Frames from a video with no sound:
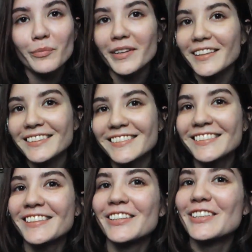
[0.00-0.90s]
But
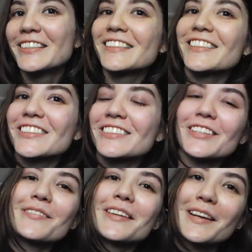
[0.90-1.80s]
this is just
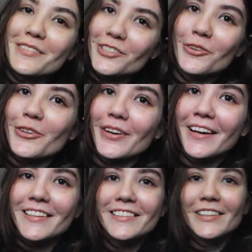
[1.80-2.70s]
something I'm showing you
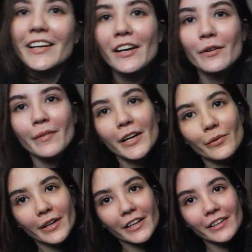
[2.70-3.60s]
guys, my
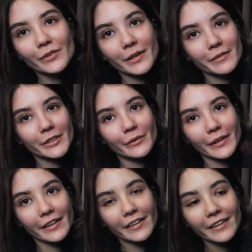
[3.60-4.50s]
work, what I'm
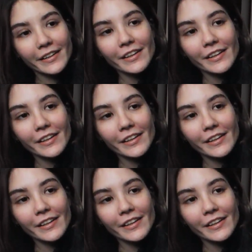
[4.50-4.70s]
doing.